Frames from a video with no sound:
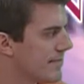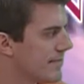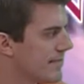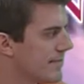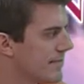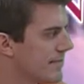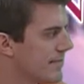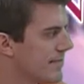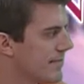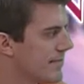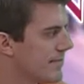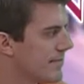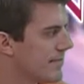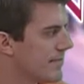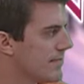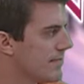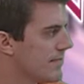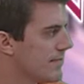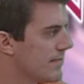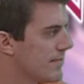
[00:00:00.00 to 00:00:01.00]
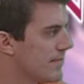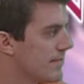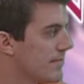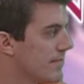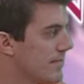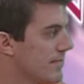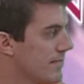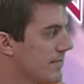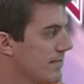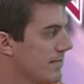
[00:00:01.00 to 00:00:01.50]

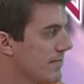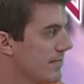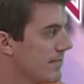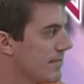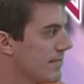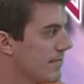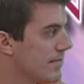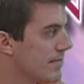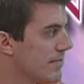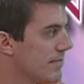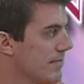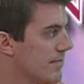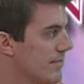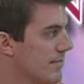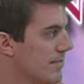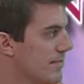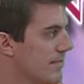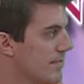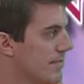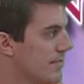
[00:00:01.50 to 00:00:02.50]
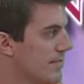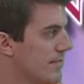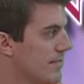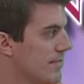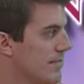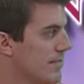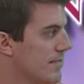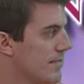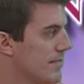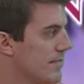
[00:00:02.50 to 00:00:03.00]

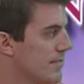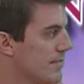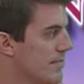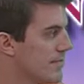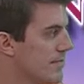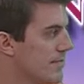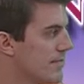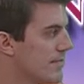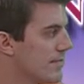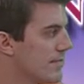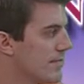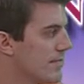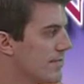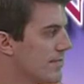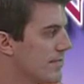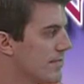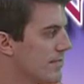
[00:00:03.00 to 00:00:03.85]
No words are spoken by the person on screen.